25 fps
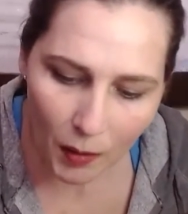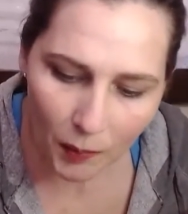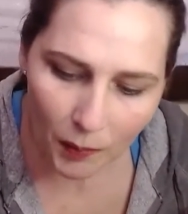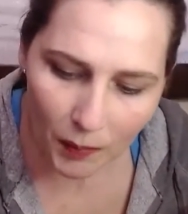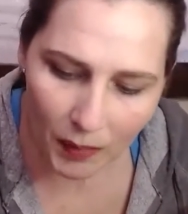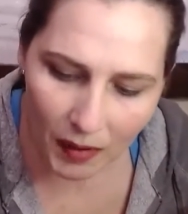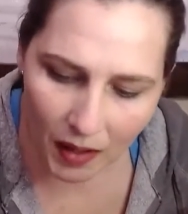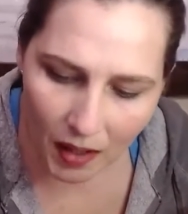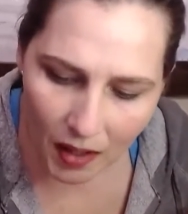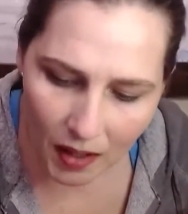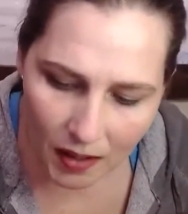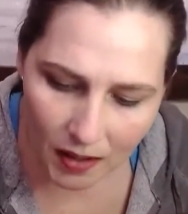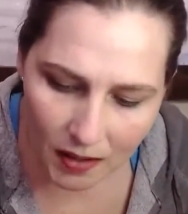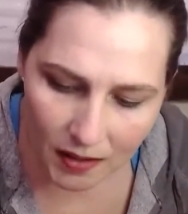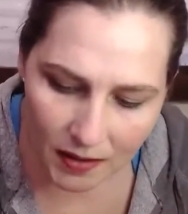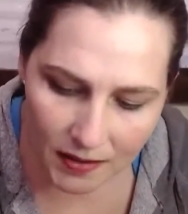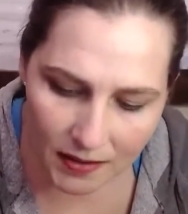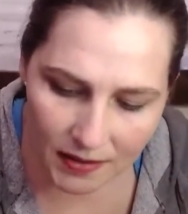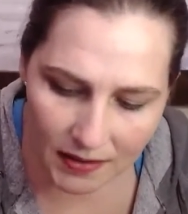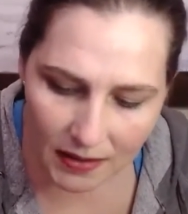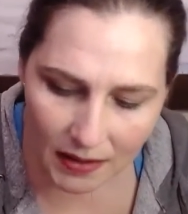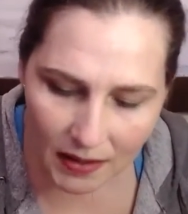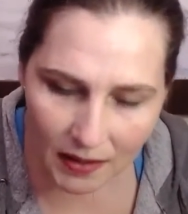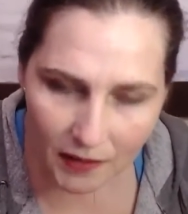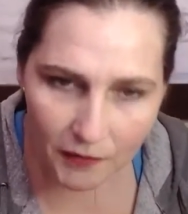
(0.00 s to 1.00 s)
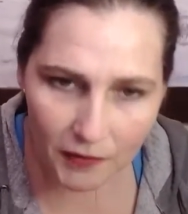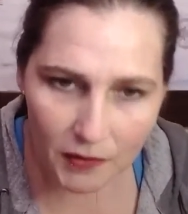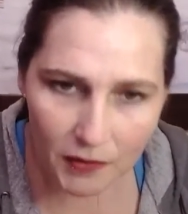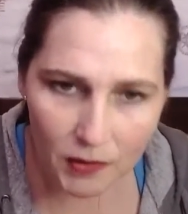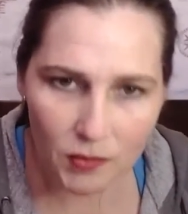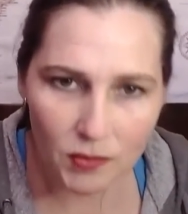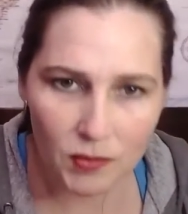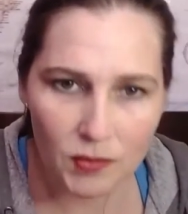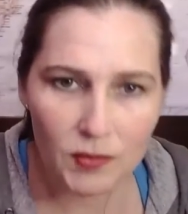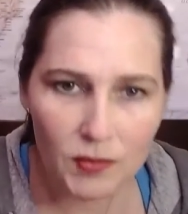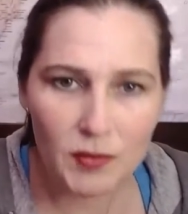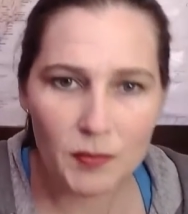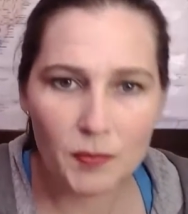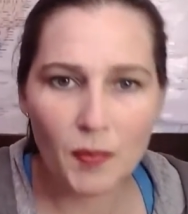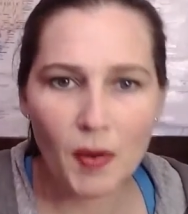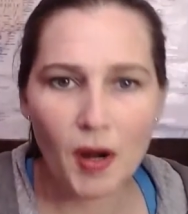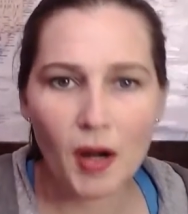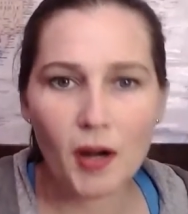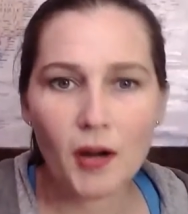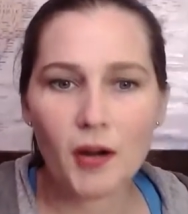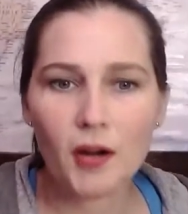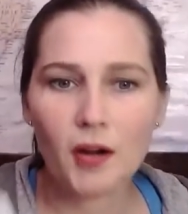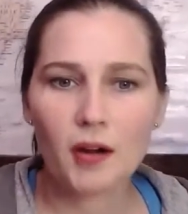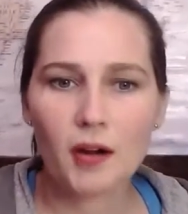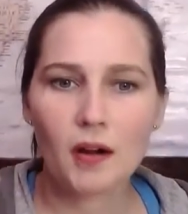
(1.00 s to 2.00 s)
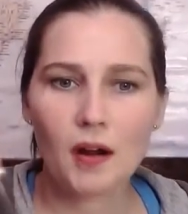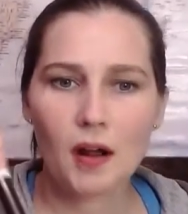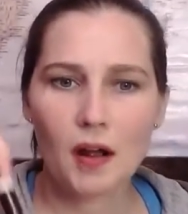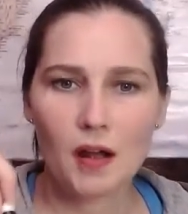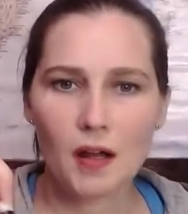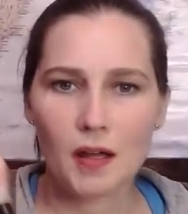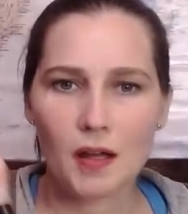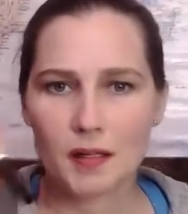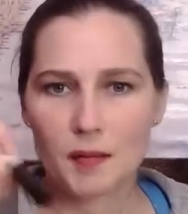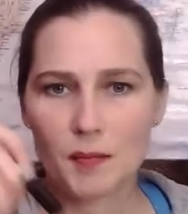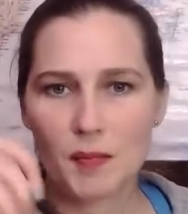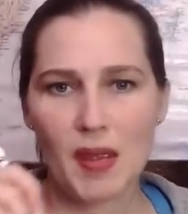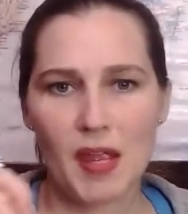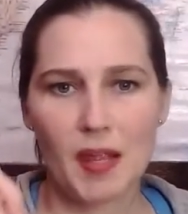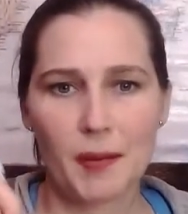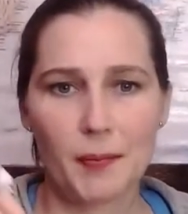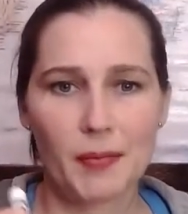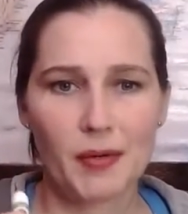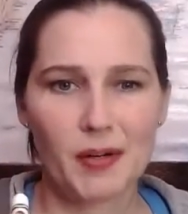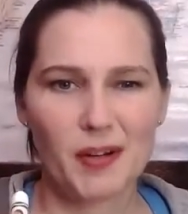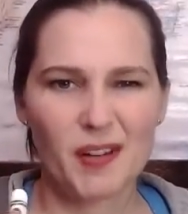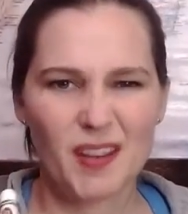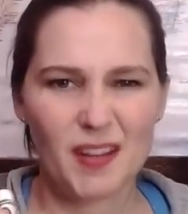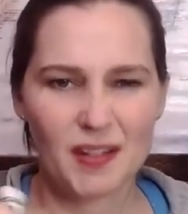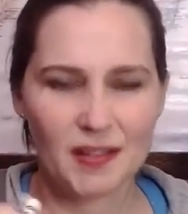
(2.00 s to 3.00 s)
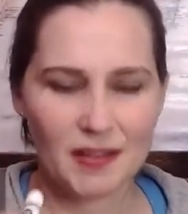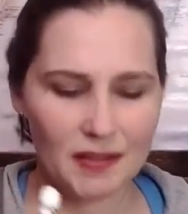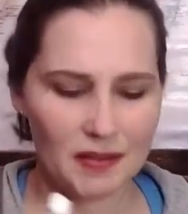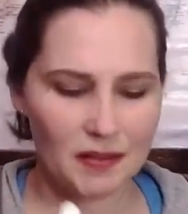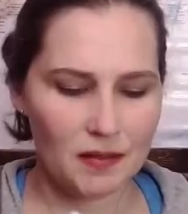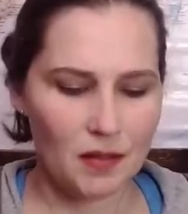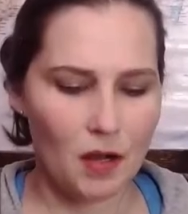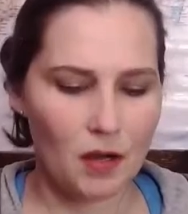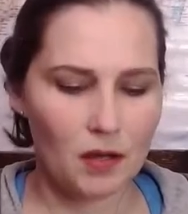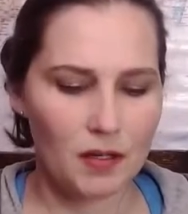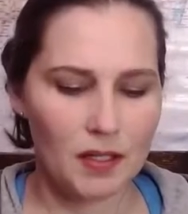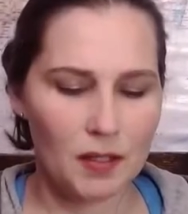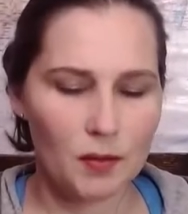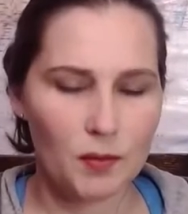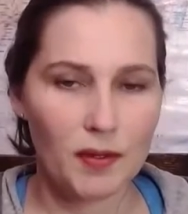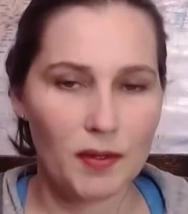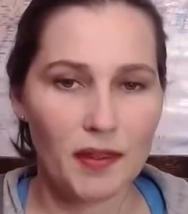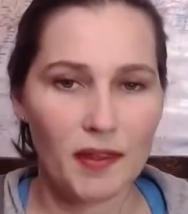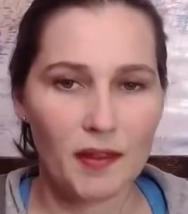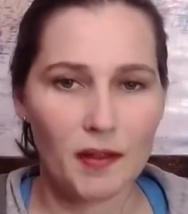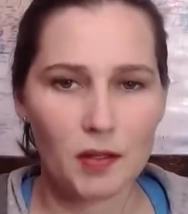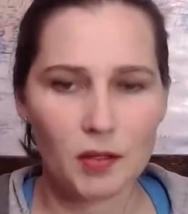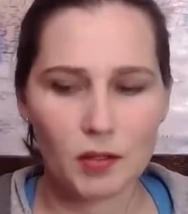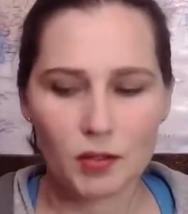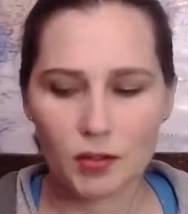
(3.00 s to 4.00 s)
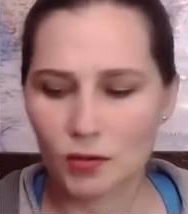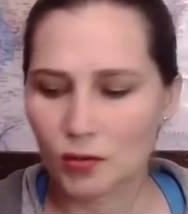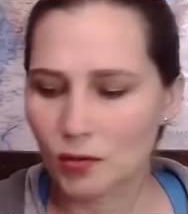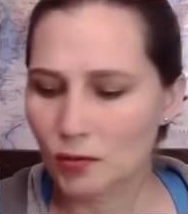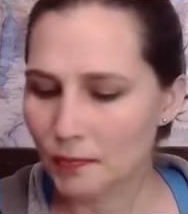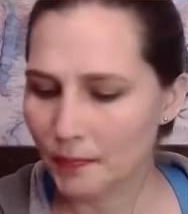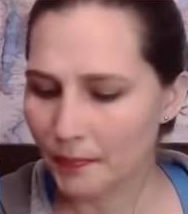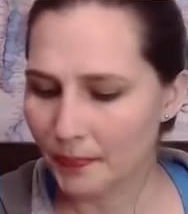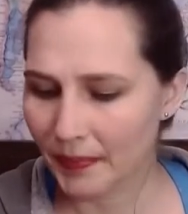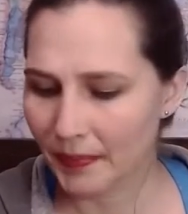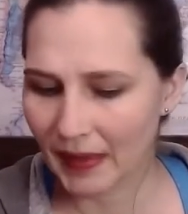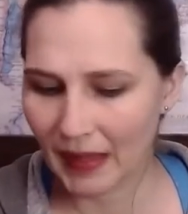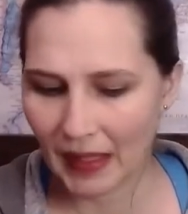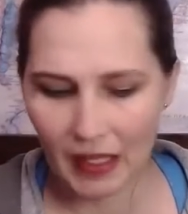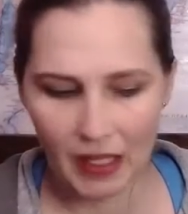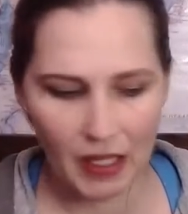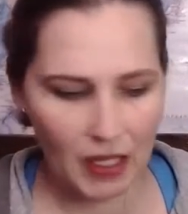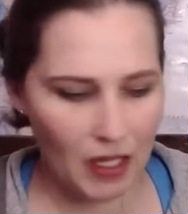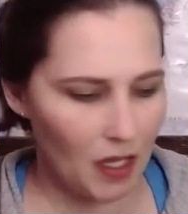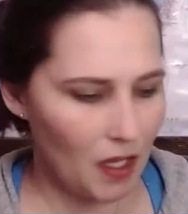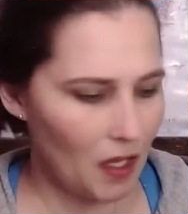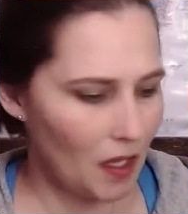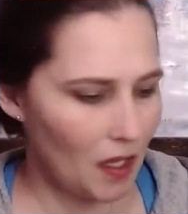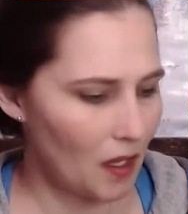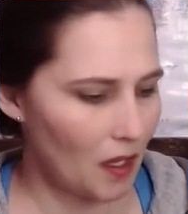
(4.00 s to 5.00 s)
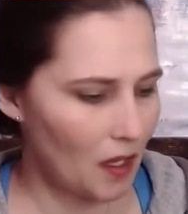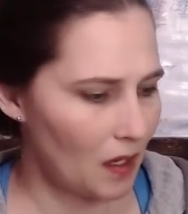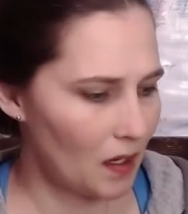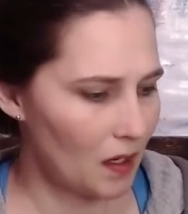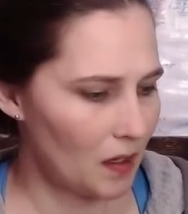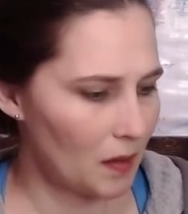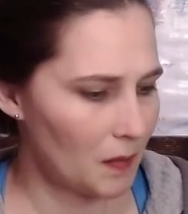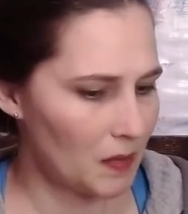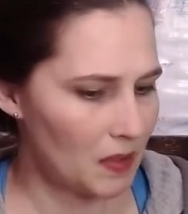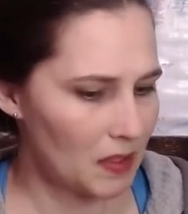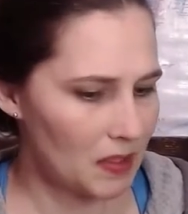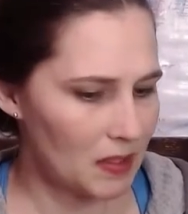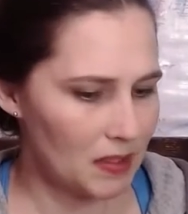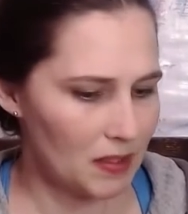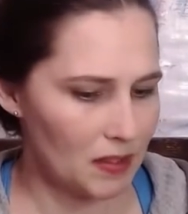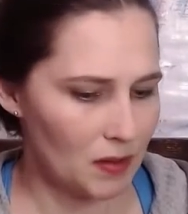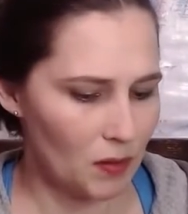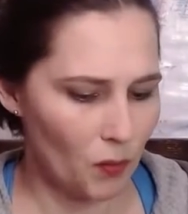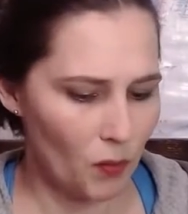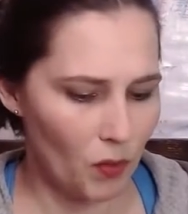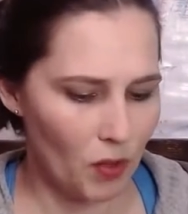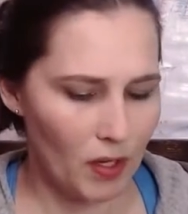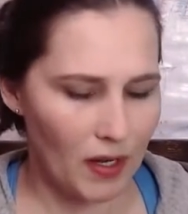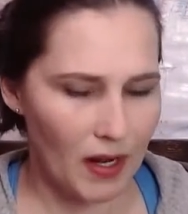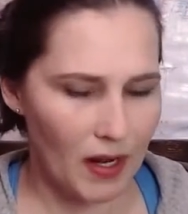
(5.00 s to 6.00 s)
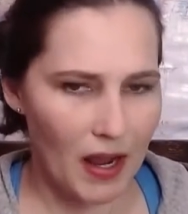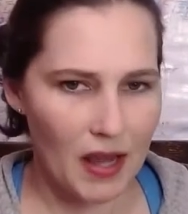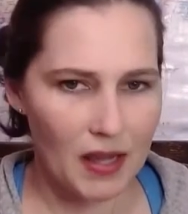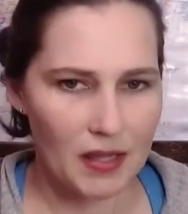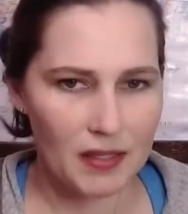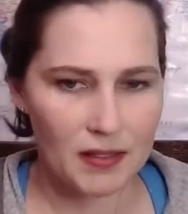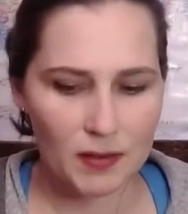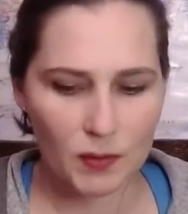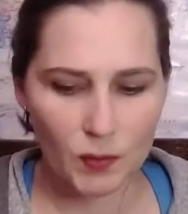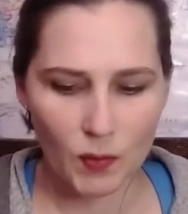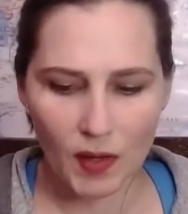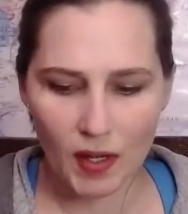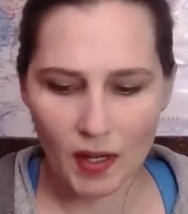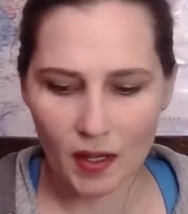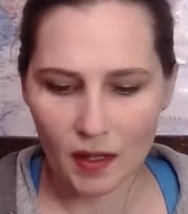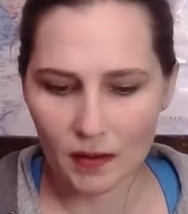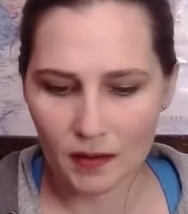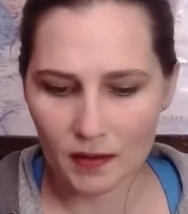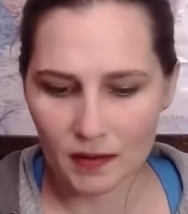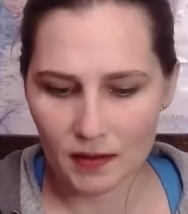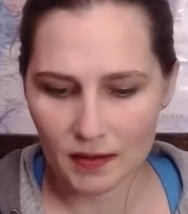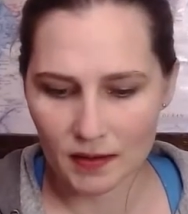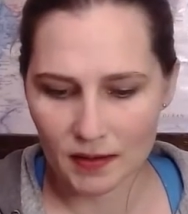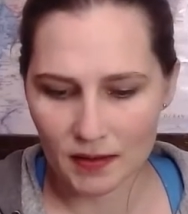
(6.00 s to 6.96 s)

Because if you use marker on paper that's soggy with glue, it doesn't work as well.